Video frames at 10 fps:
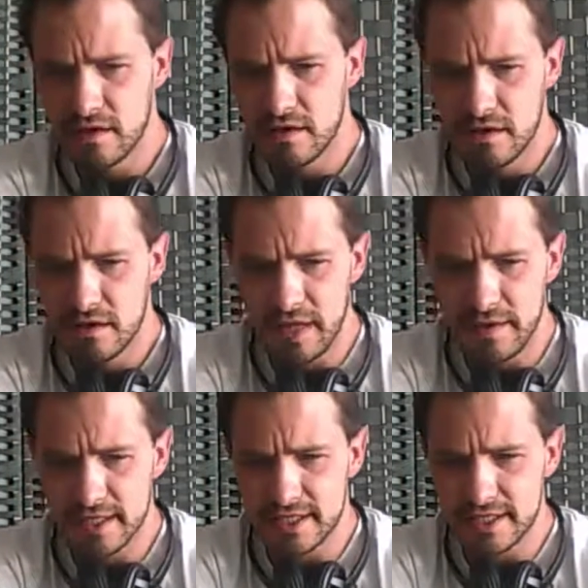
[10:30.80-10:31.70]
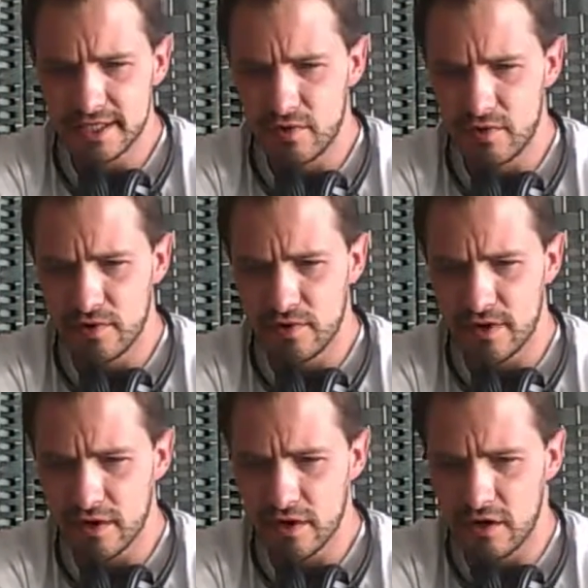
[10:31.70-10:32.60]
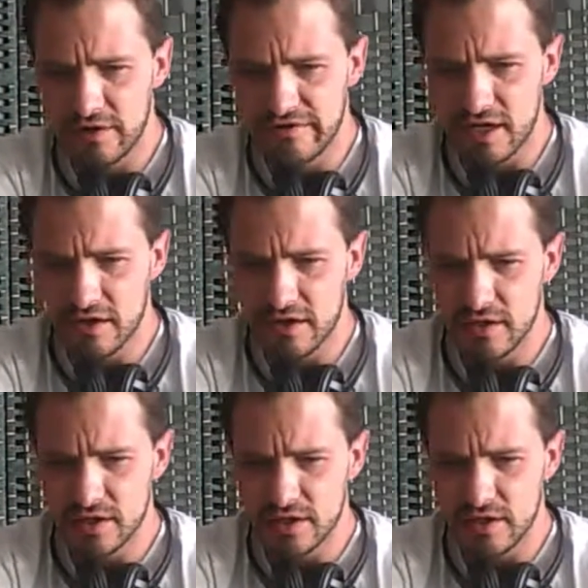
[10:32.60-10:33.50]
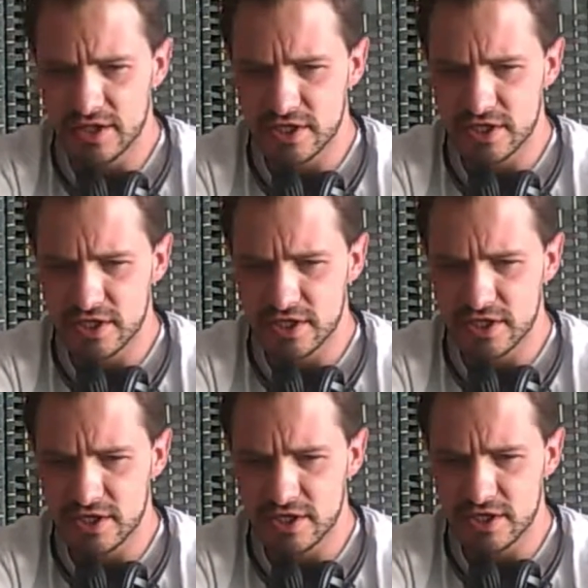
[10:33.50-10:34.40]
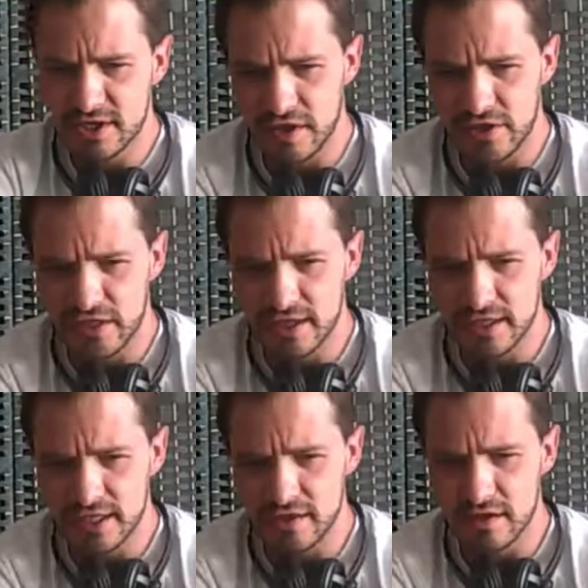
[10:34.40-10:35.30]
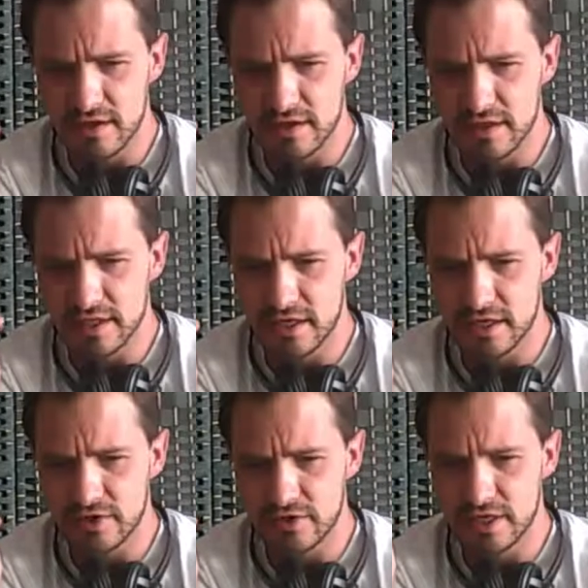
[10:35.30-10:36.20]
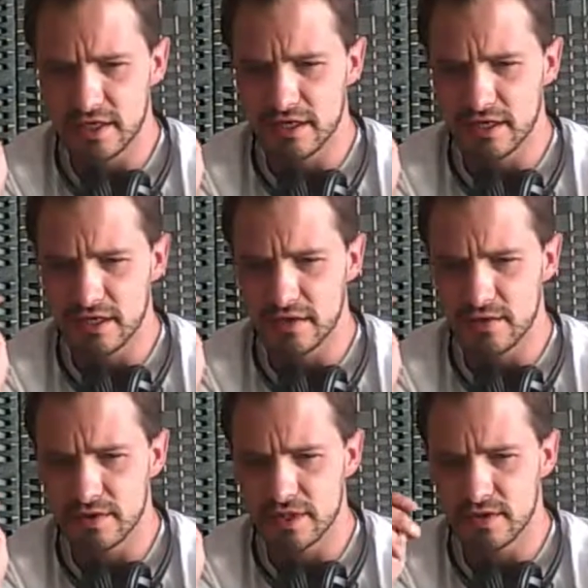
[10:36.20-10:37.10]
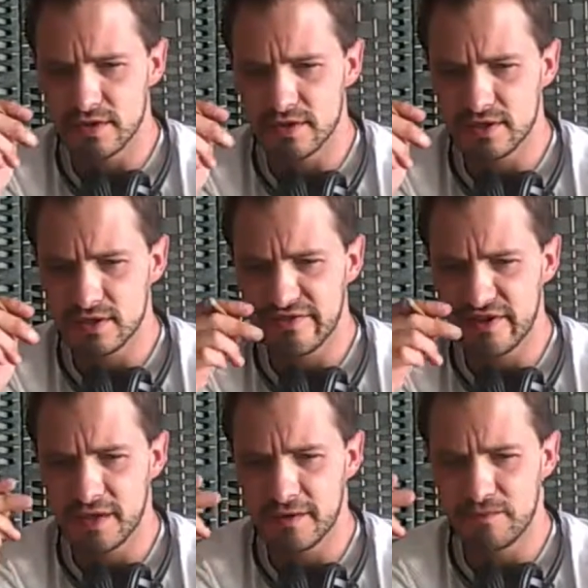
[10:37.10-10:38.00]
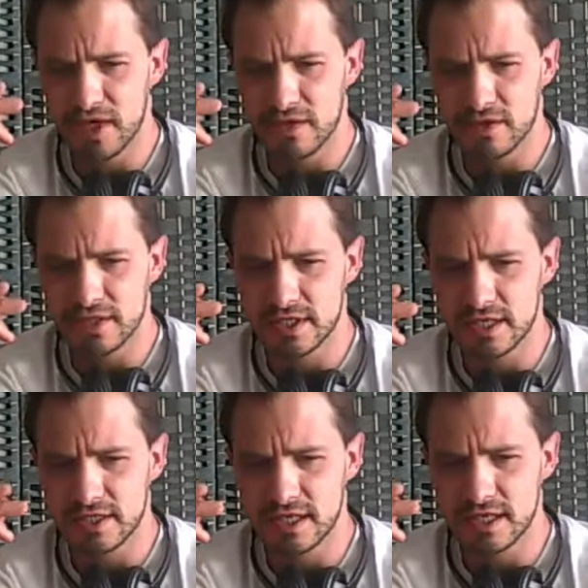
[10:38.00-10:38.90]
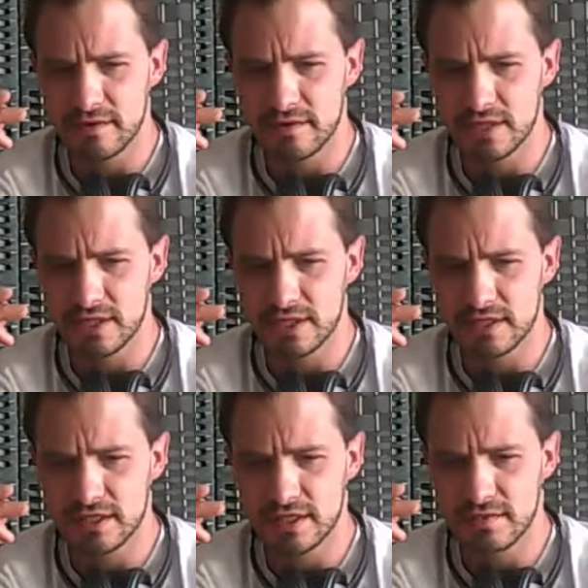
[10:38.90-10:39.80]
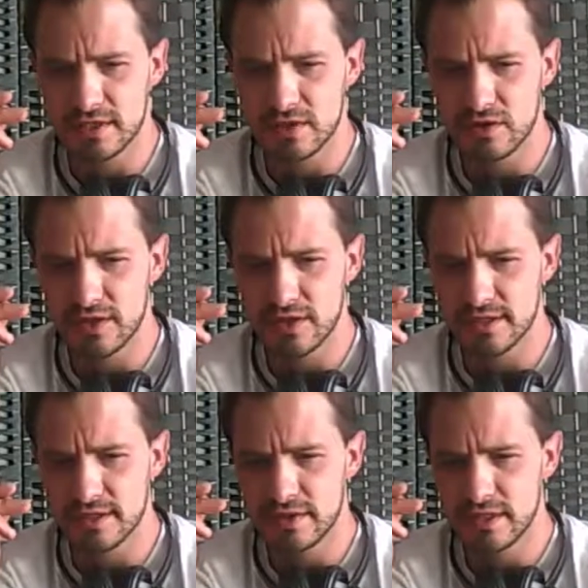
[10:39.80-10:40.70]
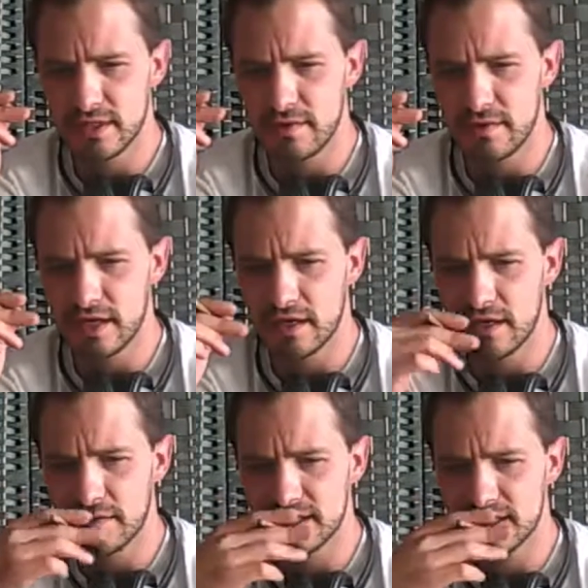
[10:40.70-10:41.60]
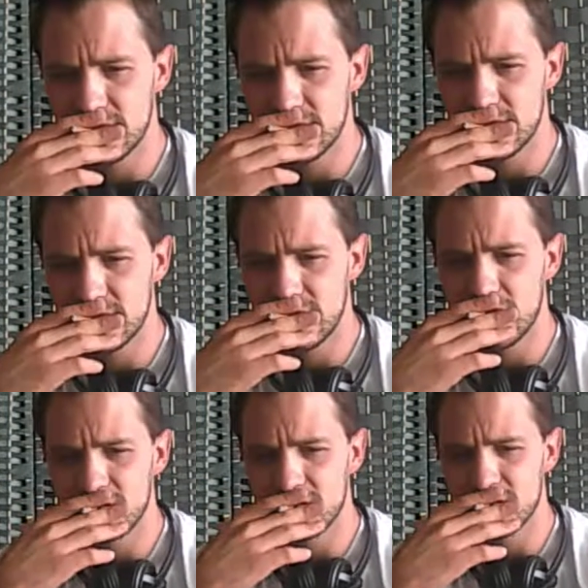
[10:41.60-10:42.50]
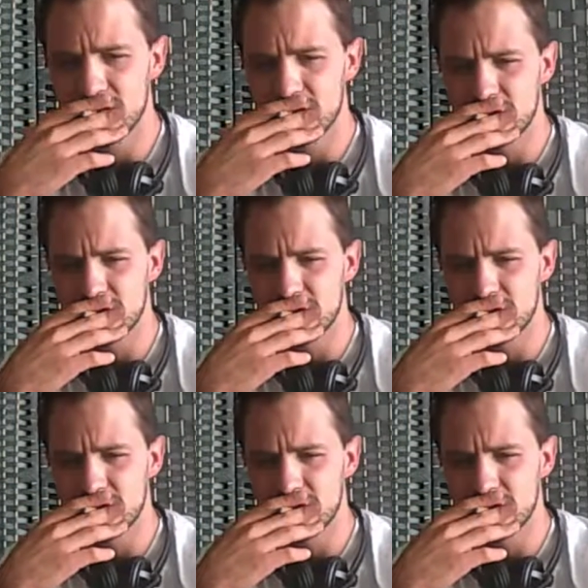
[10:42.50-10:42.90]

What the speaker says: Maybe that's the point where all the values, all the service to country, all the things he learned in this country kicked in. It was those values that made him take those 10 steps. Those 10 steps told us we did not make a mistake moving to this country.